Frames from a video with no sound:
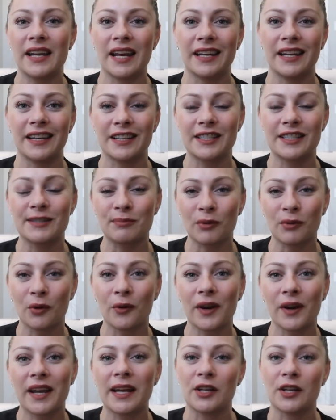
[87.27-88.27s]
and
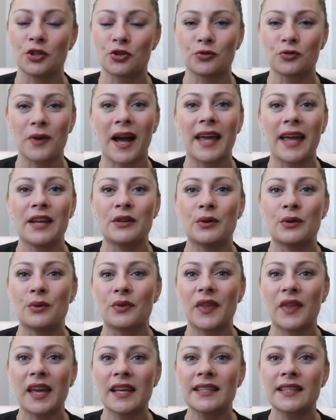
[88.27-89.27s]
exploring and trying
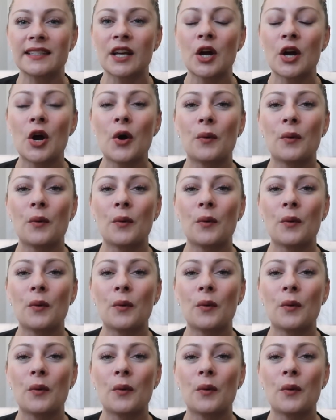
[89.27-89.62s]
new things,